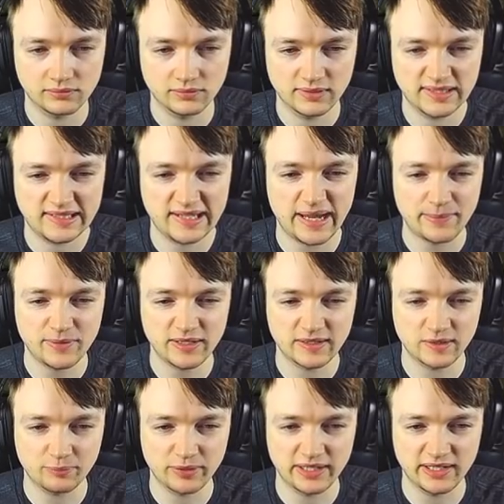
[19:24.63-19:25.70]
It's tempting
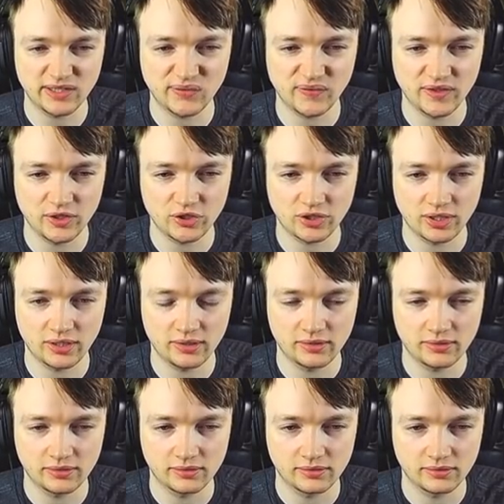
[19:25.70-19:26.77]
to play this finisher.
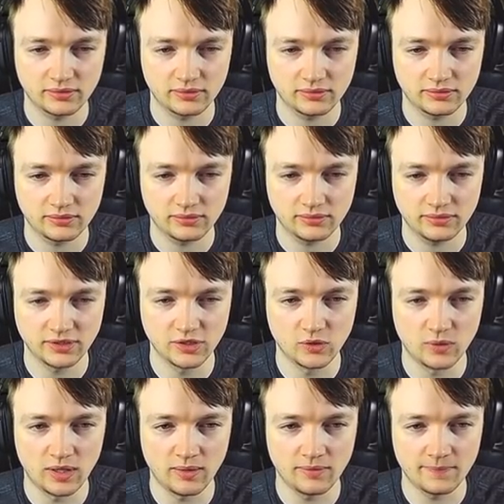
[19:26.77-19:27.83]
You know
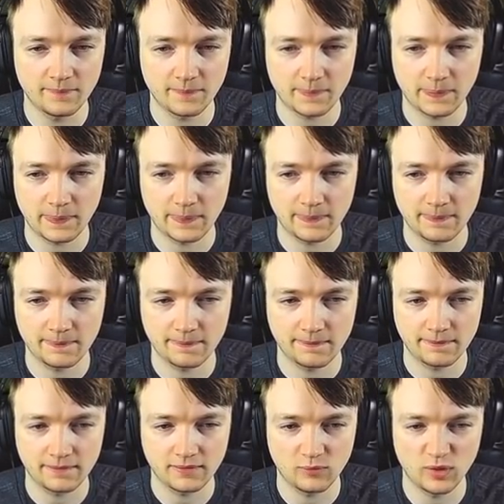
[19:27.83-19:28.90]
what?
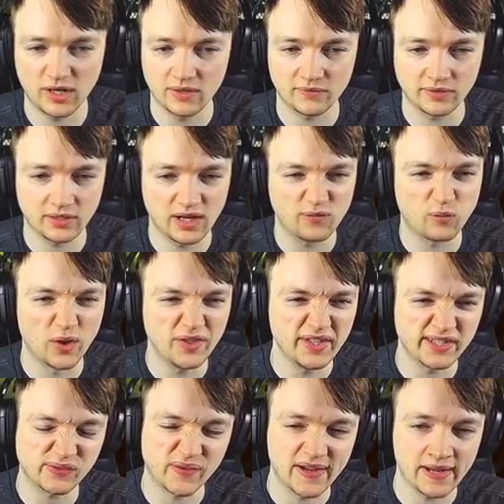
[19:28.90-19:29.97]
Whatever. I've won
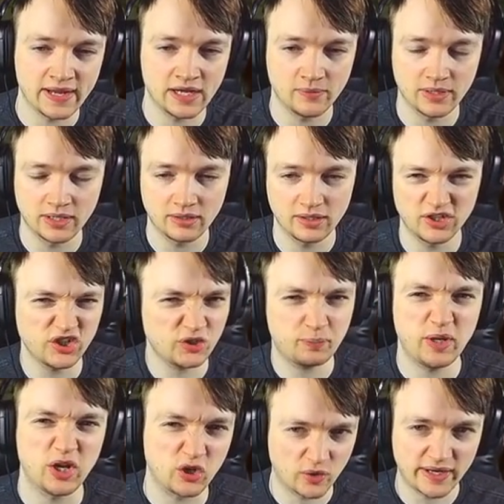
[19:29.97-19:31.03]
this fight anyway. Let's just
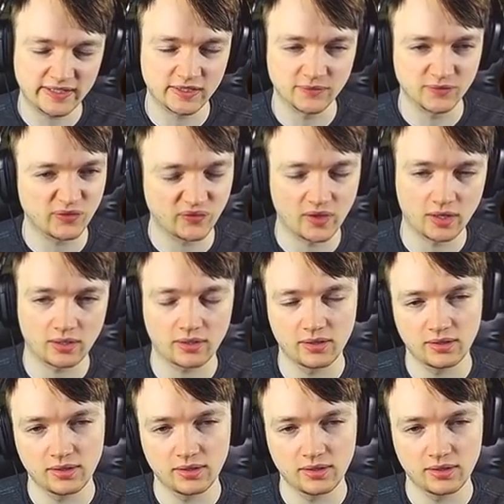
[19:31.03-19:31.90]
be aggressive as fuck.